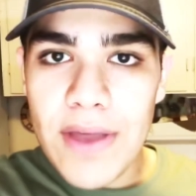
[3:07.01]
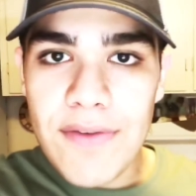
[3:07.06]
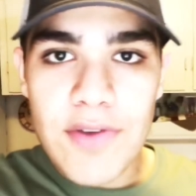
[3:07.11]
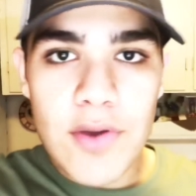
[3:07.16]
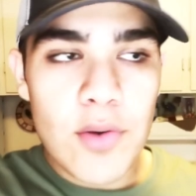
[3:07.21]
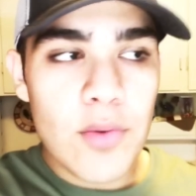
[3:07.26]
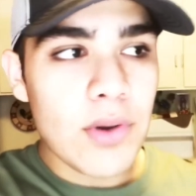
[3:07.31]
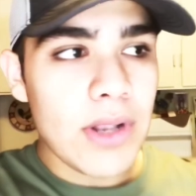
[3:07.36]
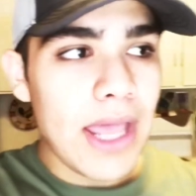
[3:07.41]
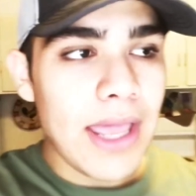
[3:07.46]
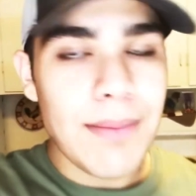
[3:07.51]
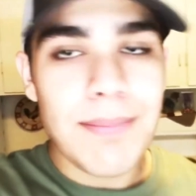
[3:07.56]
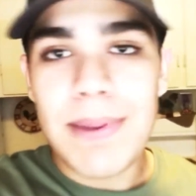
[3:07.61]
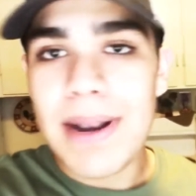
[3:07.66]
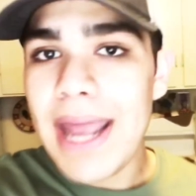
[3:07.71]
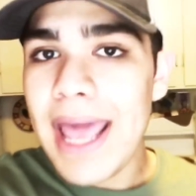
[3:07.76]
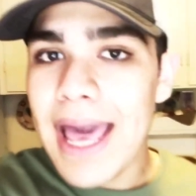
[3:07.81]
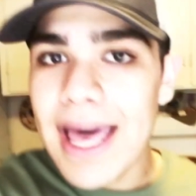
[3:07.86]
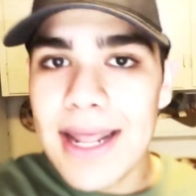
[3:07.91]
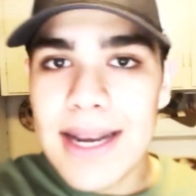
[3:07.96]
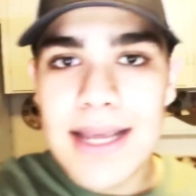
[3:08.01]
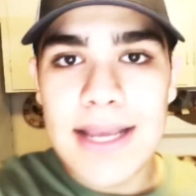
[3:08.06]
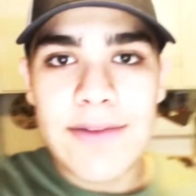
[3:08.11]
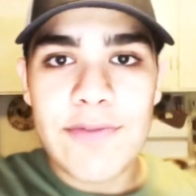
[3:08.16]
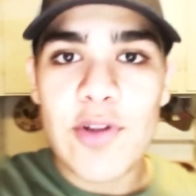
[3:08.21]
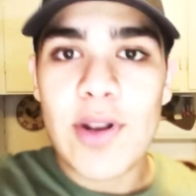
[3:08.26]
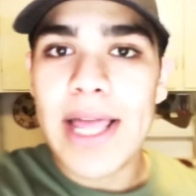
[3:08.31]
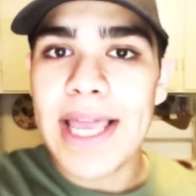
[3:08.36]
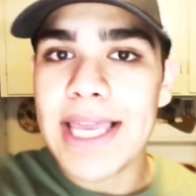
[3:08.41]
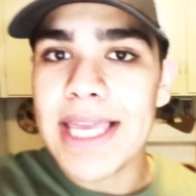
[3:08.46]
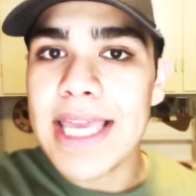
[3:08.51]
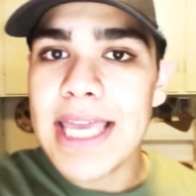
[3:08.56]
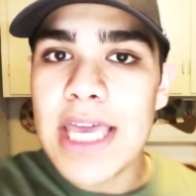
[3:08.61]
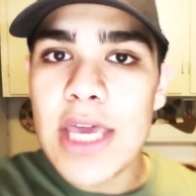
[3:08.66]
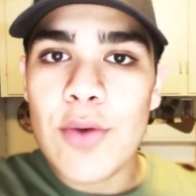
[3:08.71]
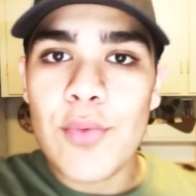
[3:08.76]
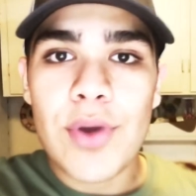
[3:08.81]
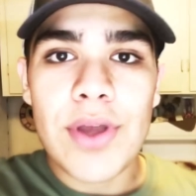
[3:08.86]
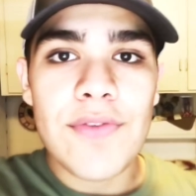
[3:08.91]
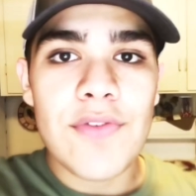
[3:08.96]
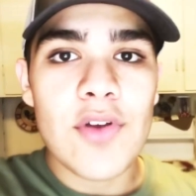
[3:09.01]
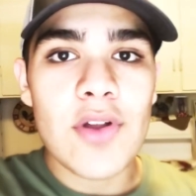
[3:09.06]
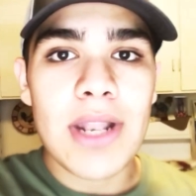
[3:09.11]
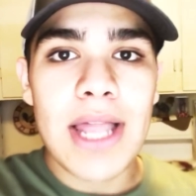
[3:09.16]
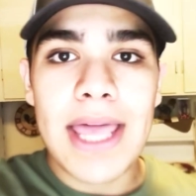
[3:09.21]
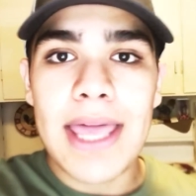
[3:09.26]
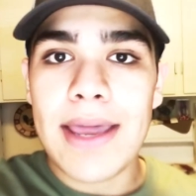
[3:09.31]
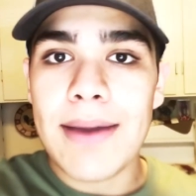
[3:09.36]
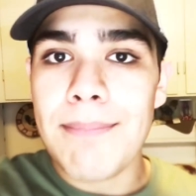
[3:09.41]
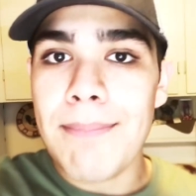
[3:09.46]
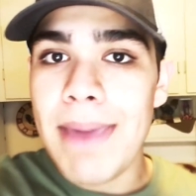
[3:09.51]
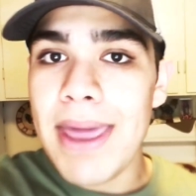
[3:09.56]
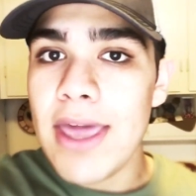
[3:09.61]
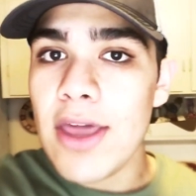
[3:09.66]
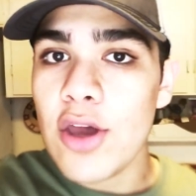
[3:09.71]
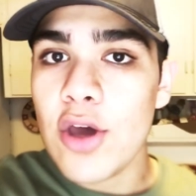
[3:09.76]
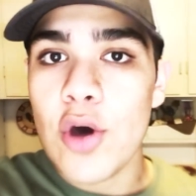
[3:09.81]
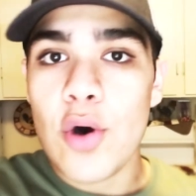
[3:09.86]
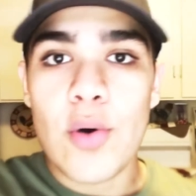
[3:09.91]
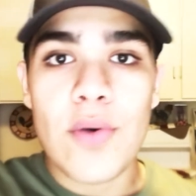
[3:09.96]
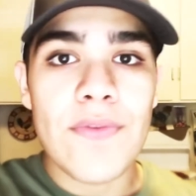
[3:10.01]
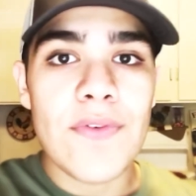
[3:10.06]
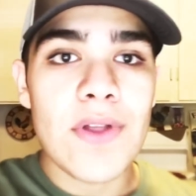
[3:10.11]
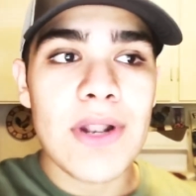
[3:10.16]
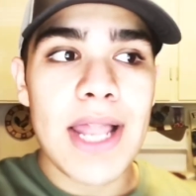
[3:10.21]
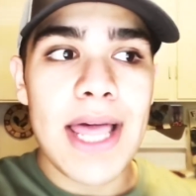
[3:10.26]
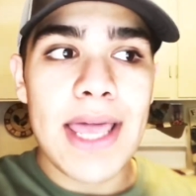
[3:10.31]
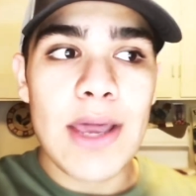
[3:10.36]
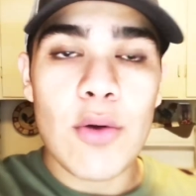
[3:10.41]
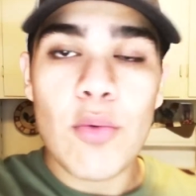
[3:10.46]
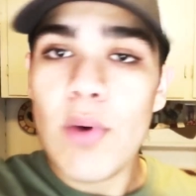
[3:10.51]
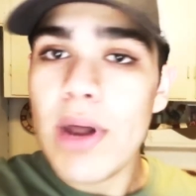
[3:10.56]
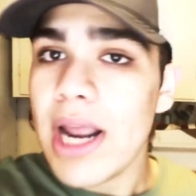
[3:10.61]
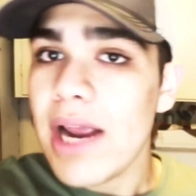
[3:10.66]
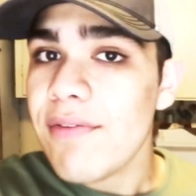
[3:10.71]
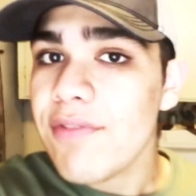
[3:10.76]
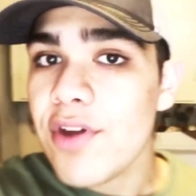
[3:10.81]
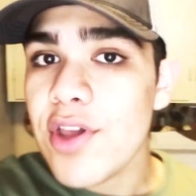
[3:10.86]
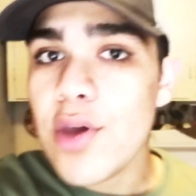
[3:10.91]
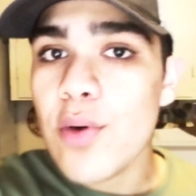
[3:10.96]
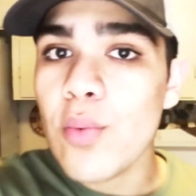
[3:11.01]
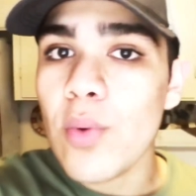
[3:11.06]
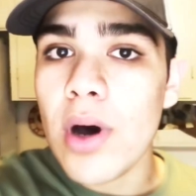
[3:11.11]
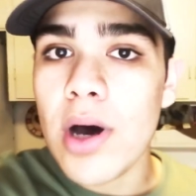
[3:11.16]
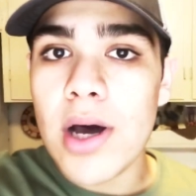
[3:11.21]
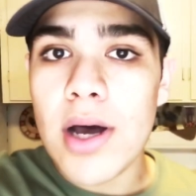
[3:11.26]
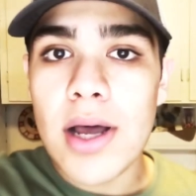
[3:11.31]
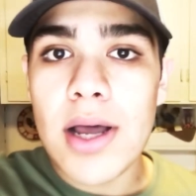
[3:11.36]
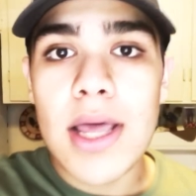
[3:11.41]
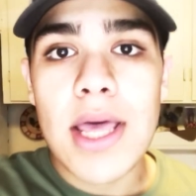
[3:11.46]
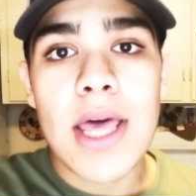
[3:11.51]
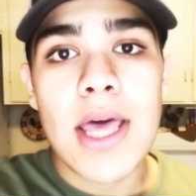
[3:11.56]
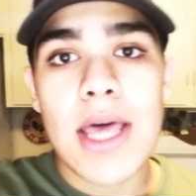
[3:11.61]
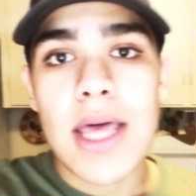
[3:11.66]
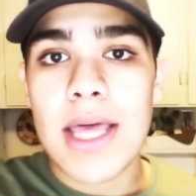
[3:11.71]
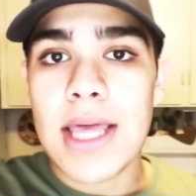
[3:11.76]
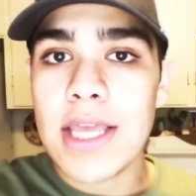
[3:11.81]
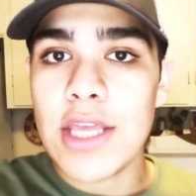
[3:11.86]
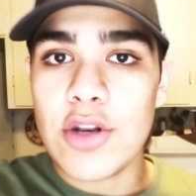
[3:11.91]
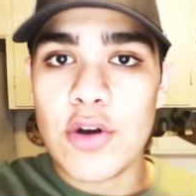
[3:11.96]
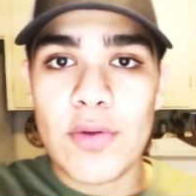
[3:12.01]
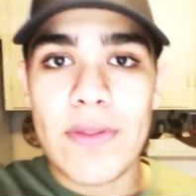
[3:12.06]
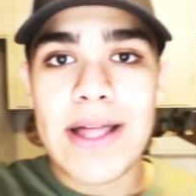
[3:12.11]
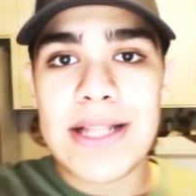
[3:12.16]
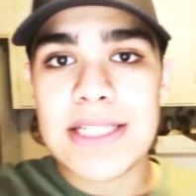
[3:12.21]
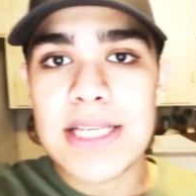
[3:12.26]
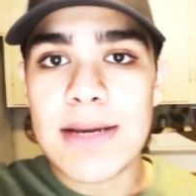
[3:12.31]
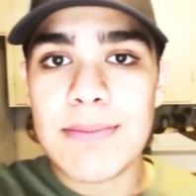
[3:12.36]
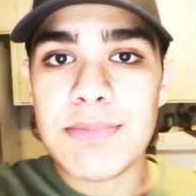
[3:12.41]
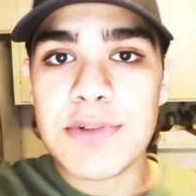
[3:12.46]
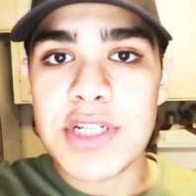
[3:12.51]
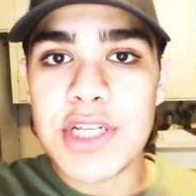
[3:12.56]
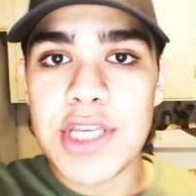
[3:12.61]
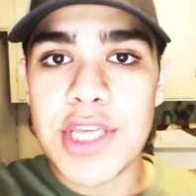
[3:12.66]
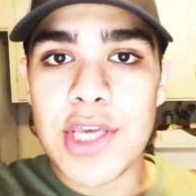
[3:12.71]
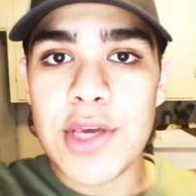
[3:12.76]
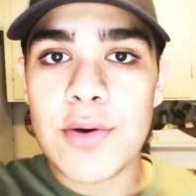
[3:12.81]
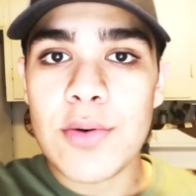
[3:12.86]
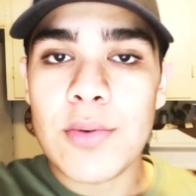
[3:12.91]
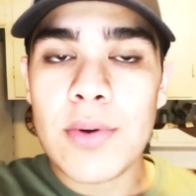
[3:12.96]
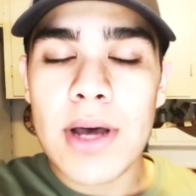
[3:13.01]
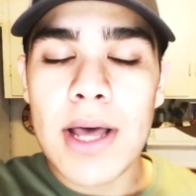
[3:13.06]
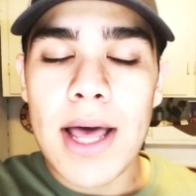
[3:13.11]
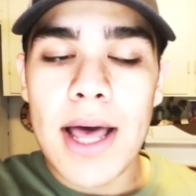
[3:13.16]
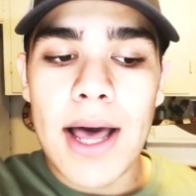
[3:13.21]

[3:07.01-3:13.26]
If you like banana, if you like kiwi, if you like mango, if you like whatever you want, you know, that's up to you.